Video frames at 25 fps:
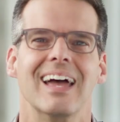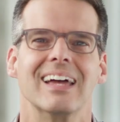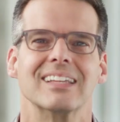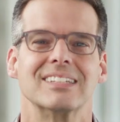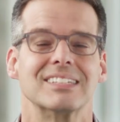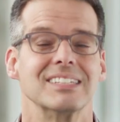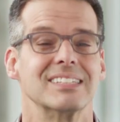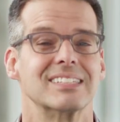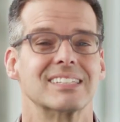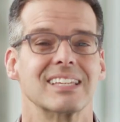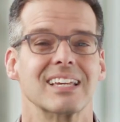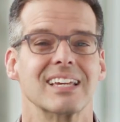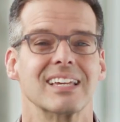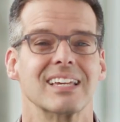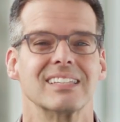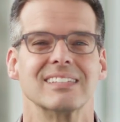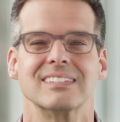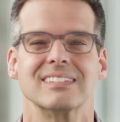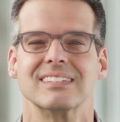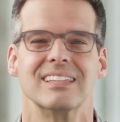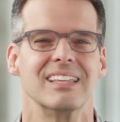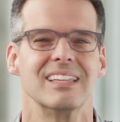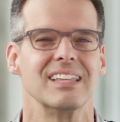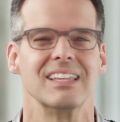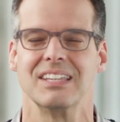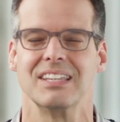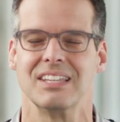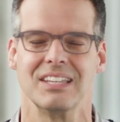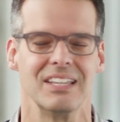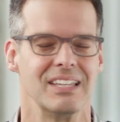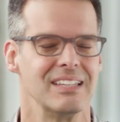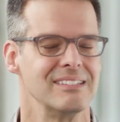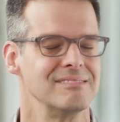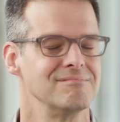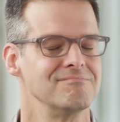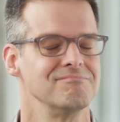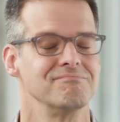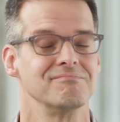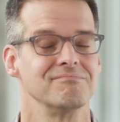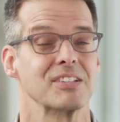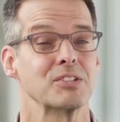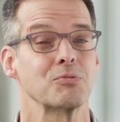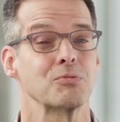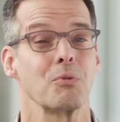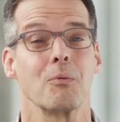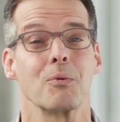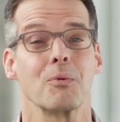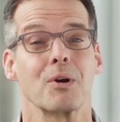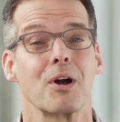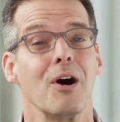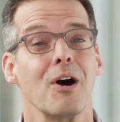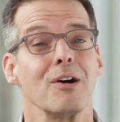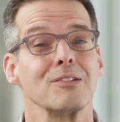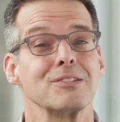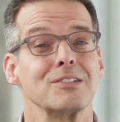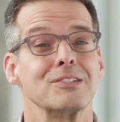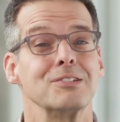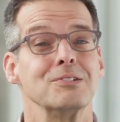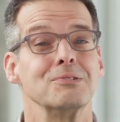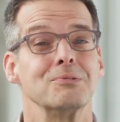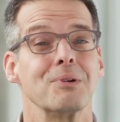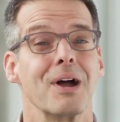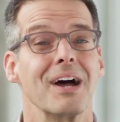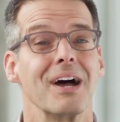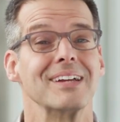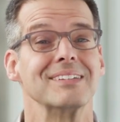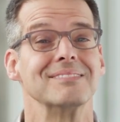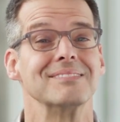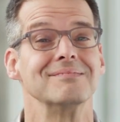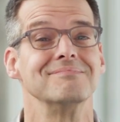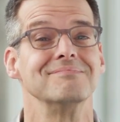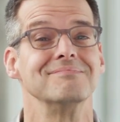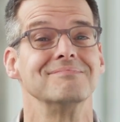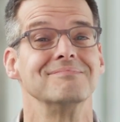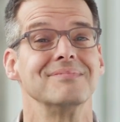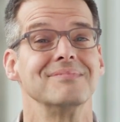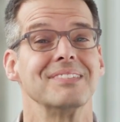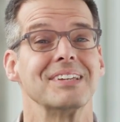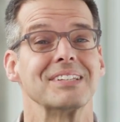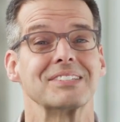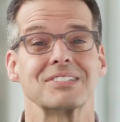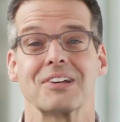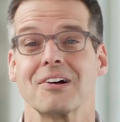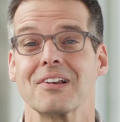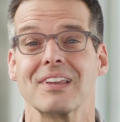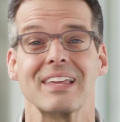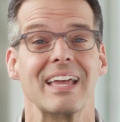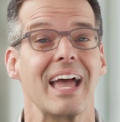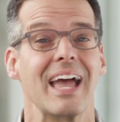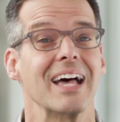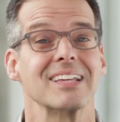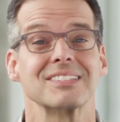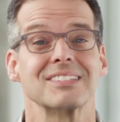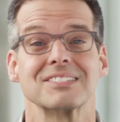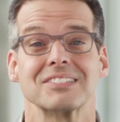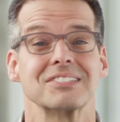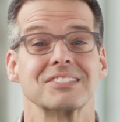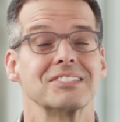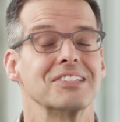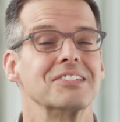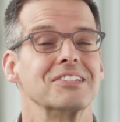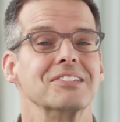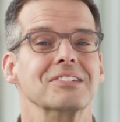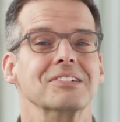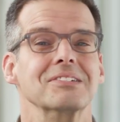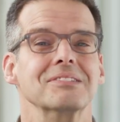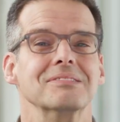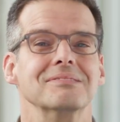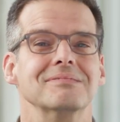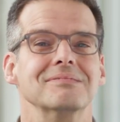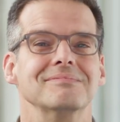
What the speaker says: And she said, it's what we're called to do, right? It's all he asks us to do.